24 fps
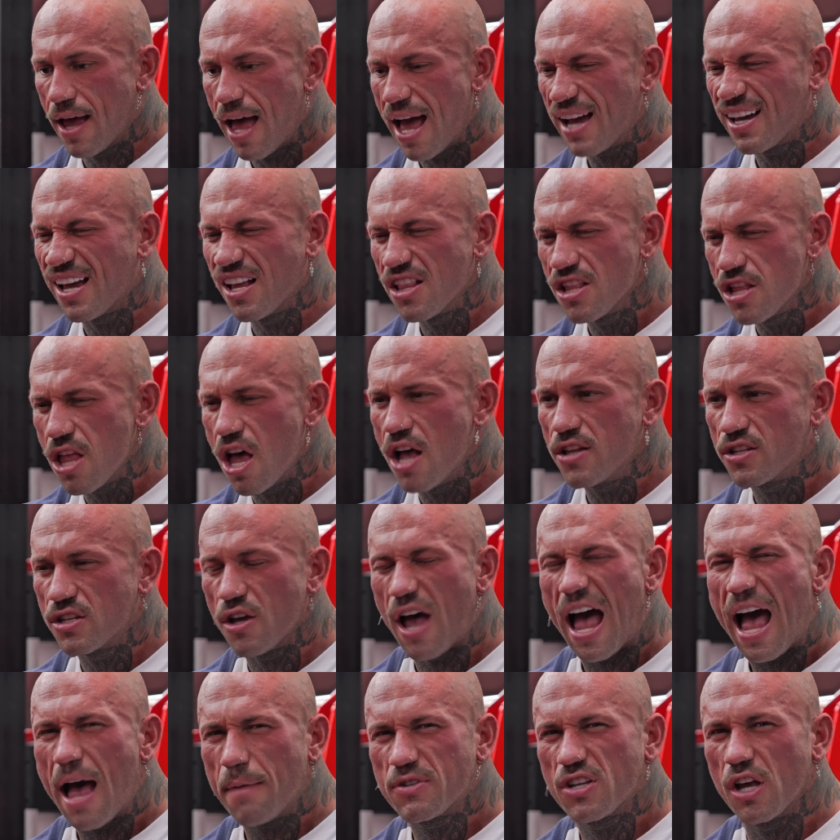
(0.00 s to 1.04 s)
I can learn
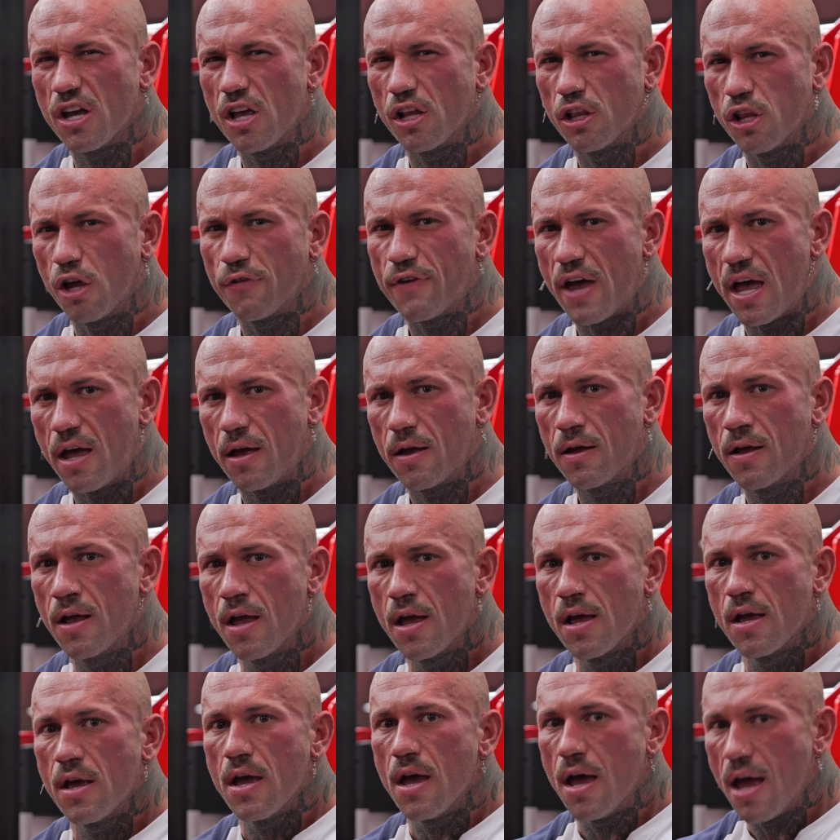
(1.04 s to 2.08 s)
to absolutely love it
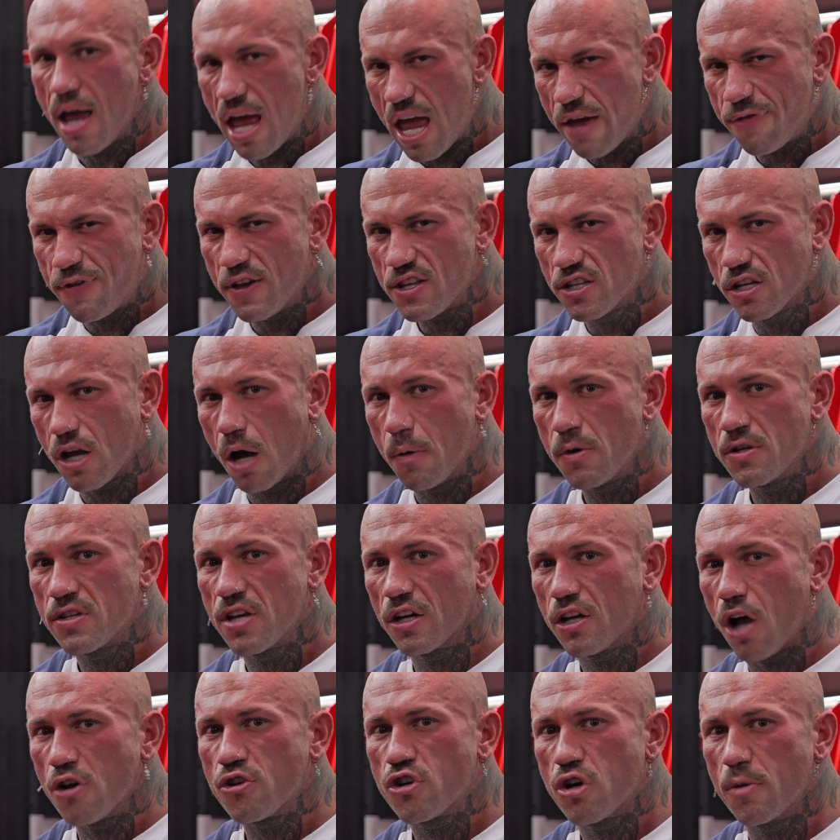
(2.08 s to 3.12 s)
if it's going
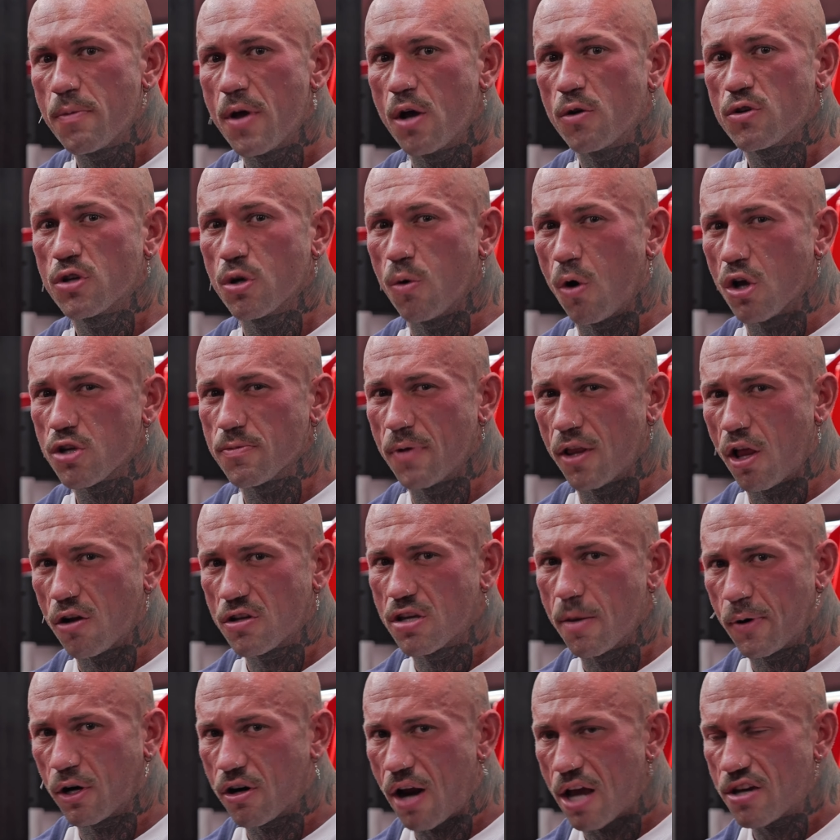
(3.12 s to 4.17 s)
to contribute towards my
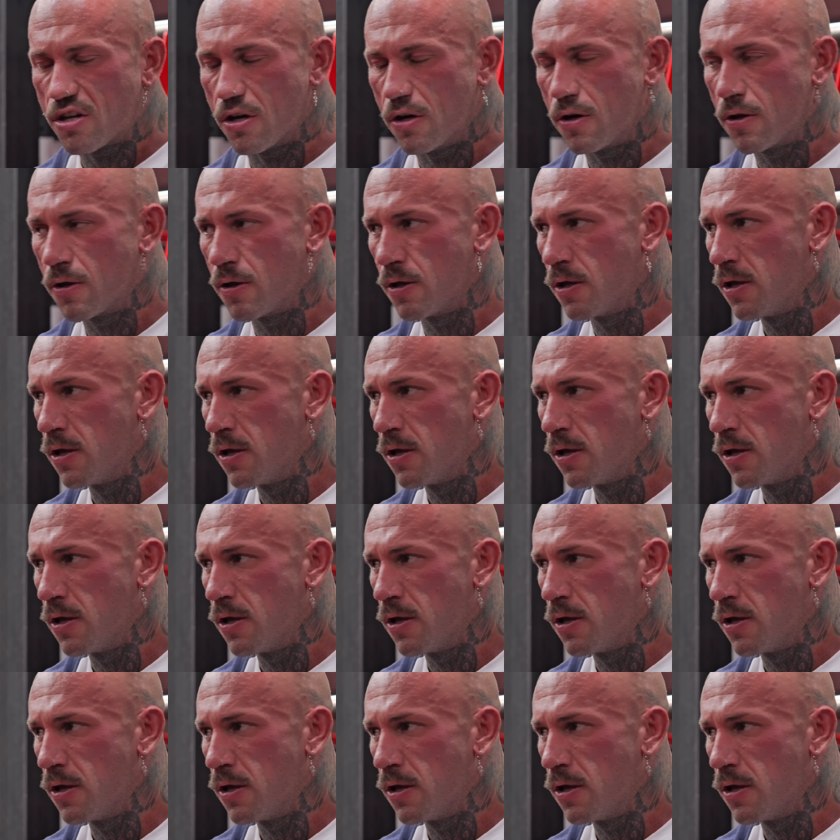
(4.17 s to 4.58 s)
long-term progression.